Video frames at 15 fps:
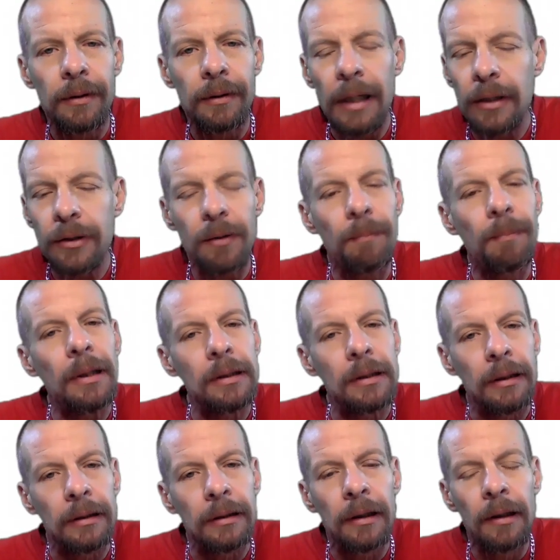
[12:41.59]
That's your
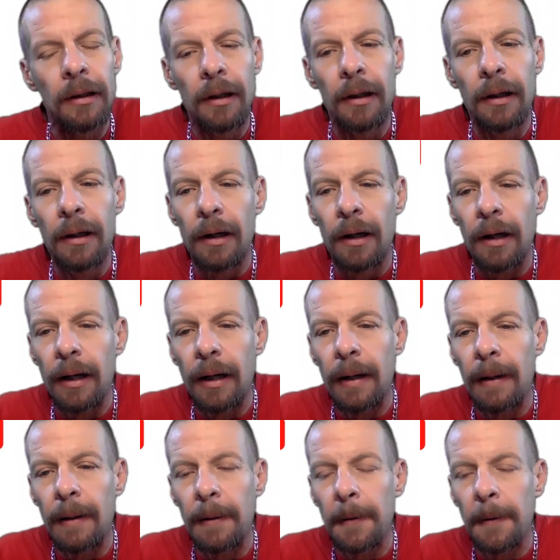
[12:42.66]
business.
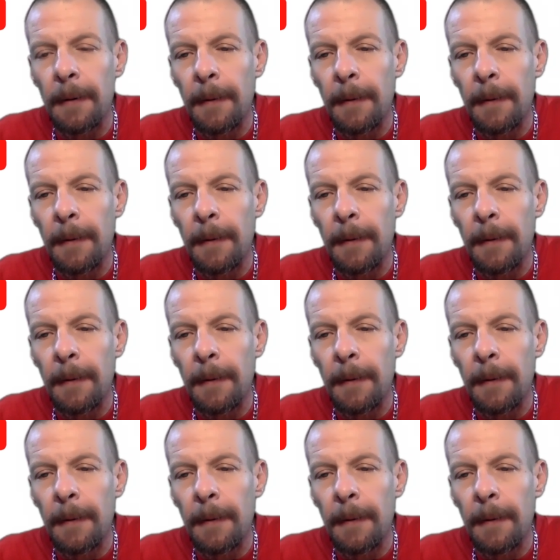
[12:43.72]
And